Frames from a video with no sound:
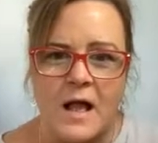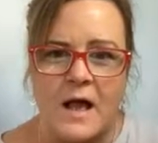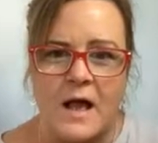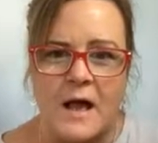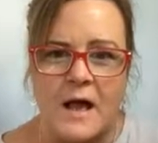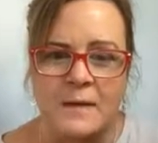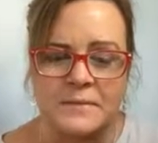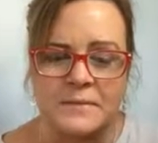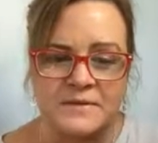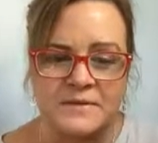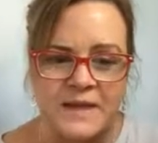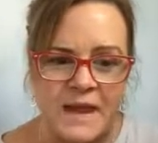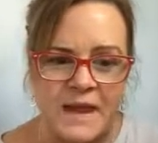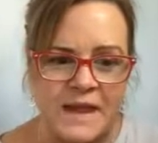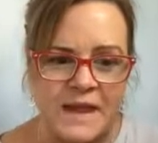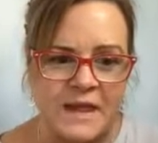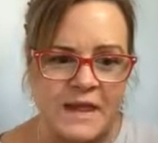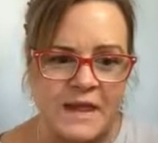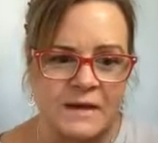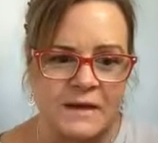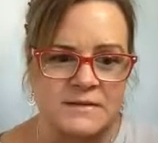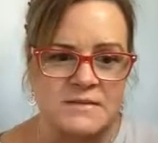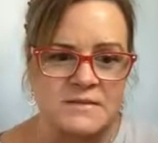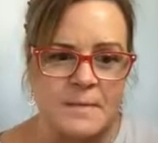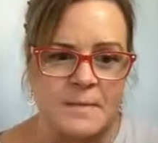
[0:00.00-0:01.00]
I'm
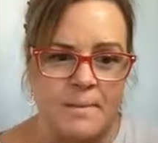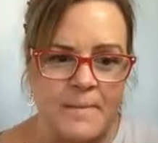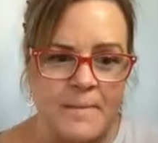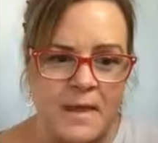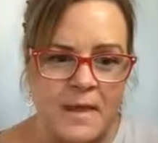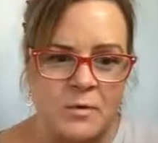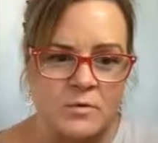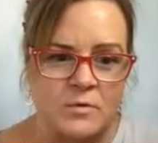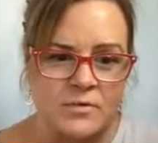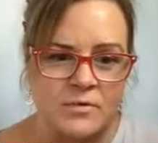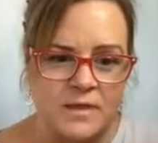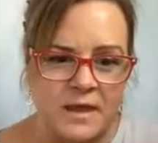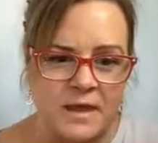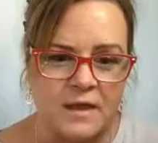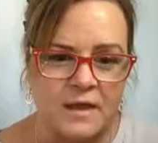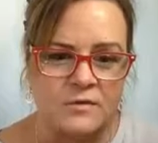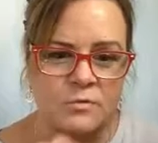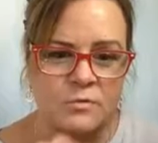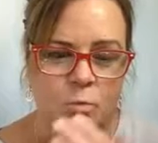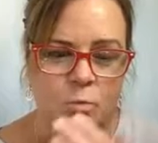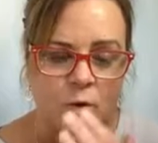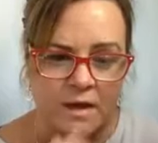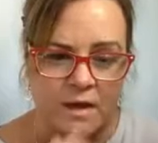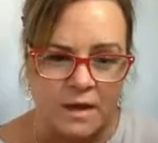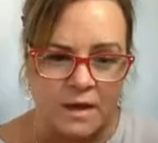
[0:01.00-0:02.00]
taking to meet with
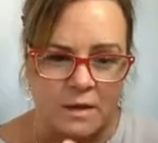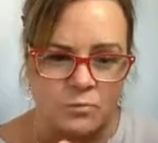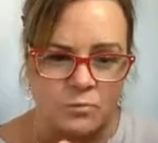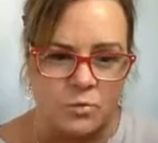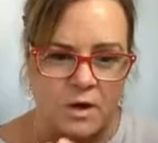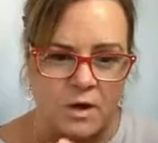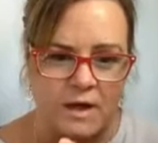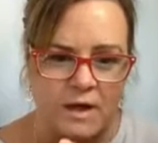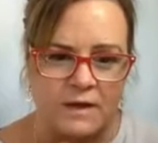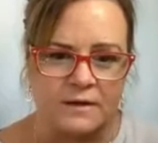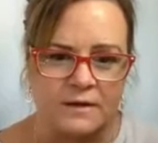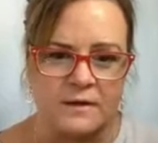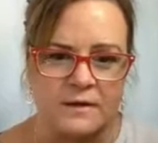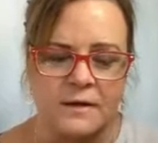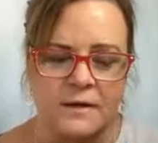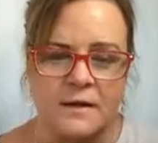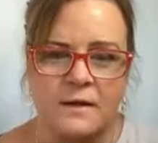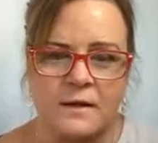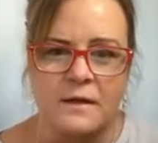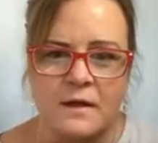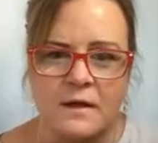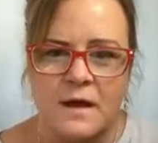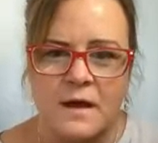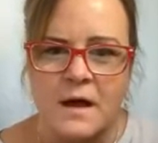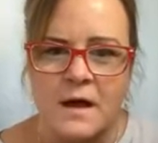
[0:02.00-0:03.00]
kids one-on-one
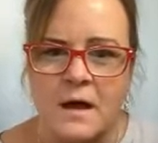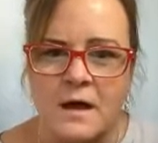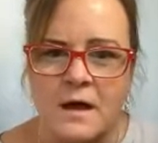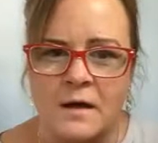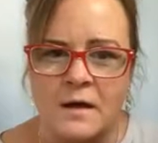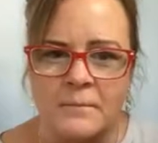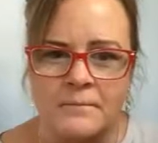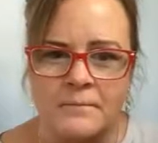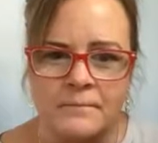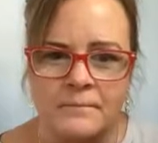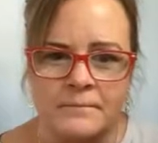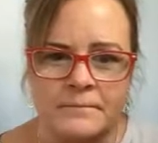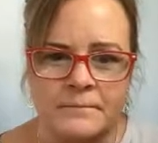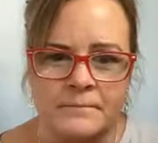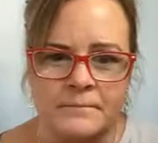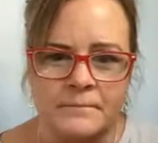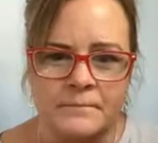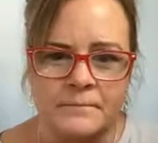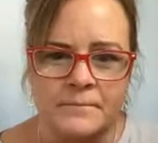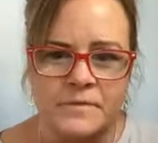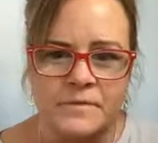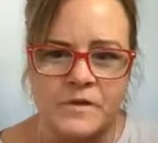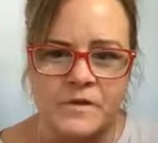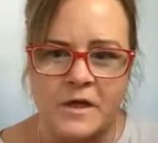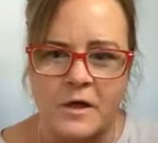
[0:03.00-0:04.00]

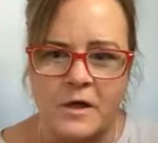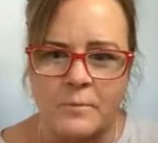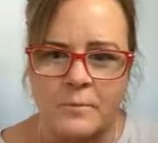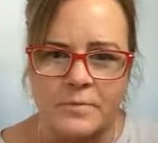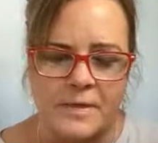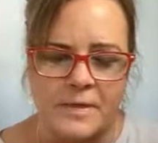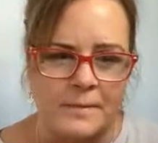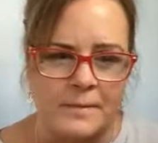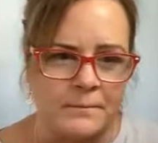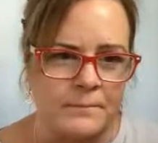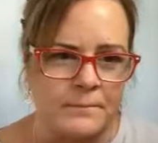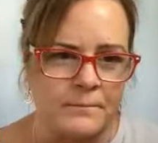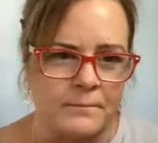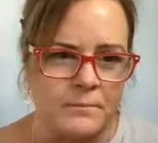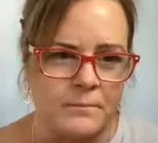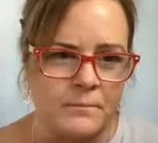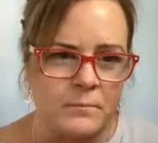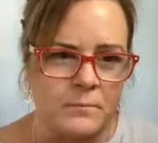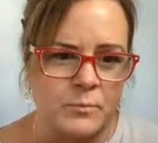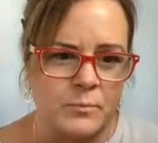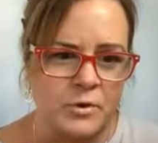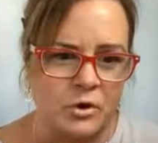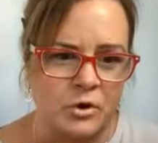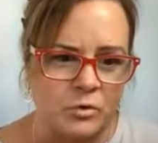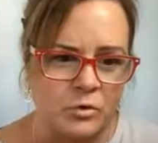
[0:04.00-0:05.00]
to help them
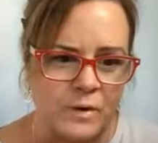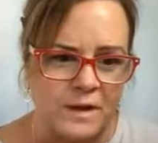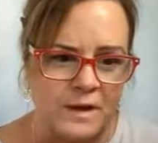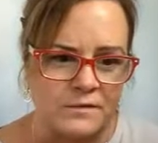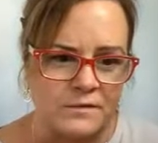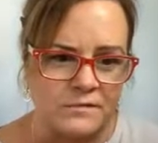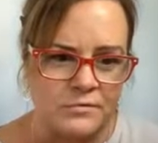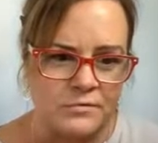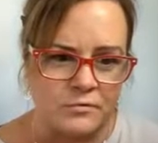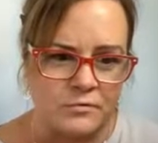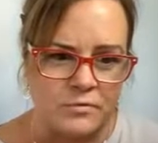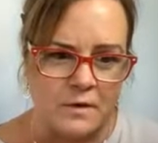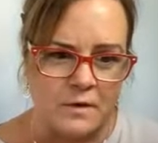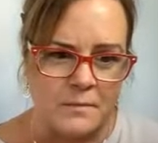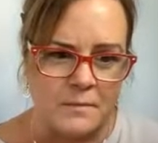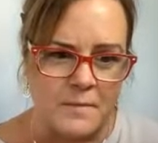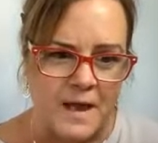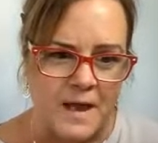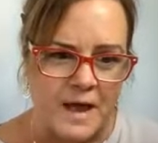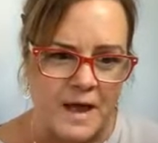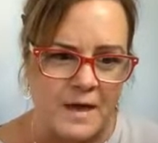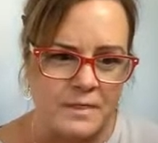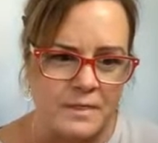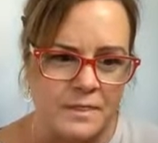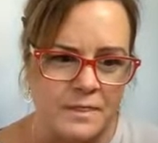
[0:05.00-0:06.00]
progress through their
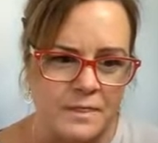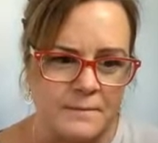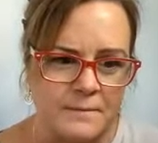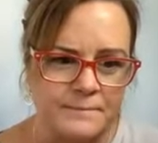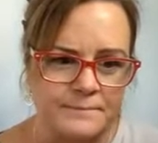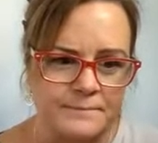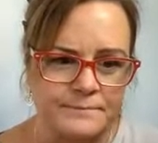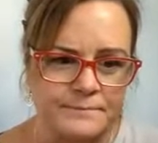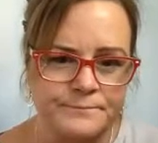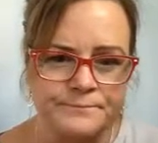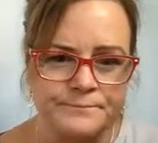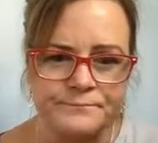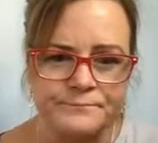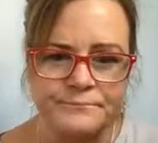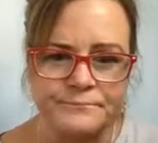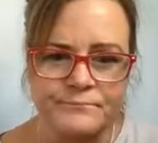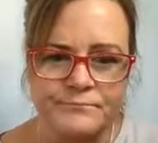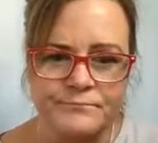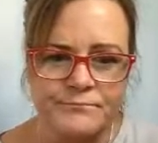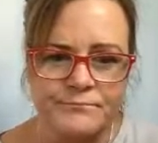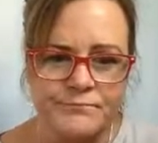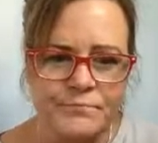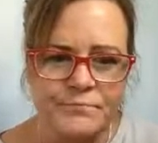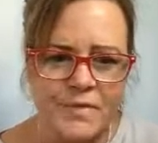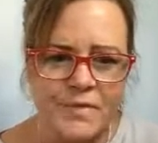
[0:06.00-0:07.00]
math.
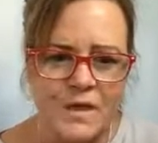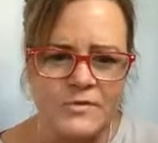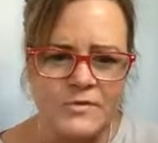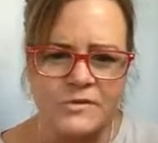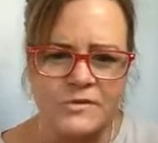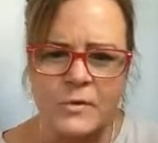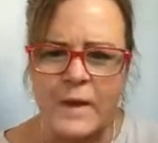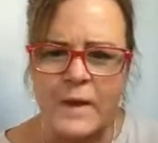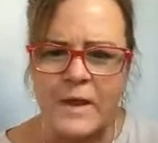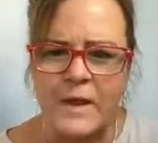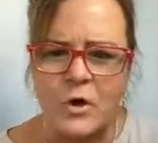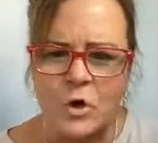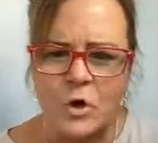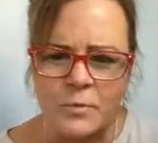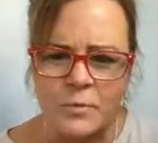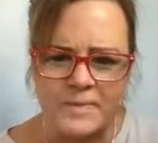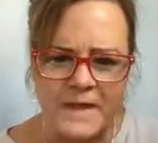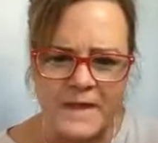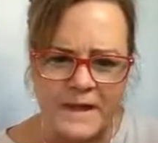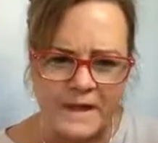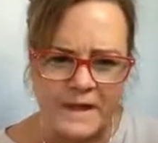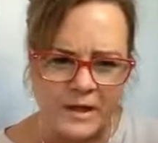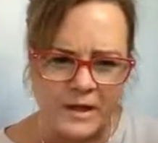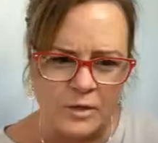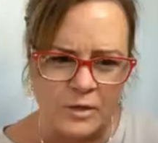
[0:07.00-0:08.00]
So I hope
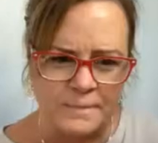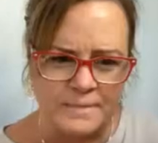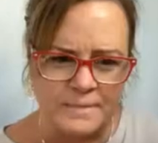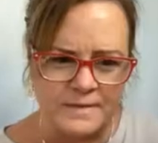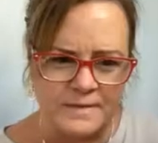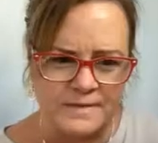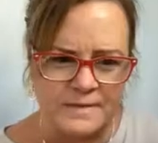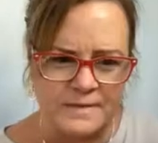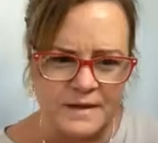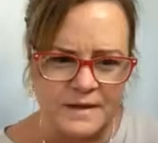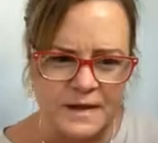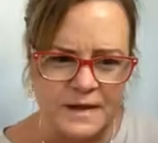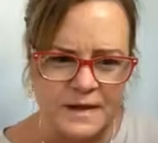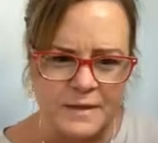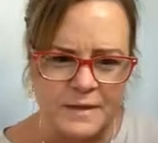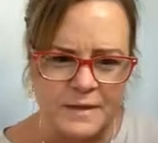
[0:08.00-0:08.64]
that helps